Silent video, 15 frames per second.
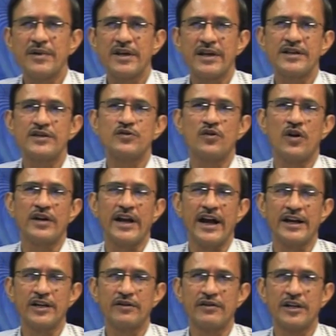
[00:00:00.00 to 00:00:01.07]
is not
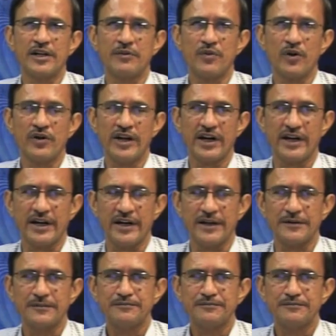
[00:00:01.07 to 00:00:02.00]
adequately protected.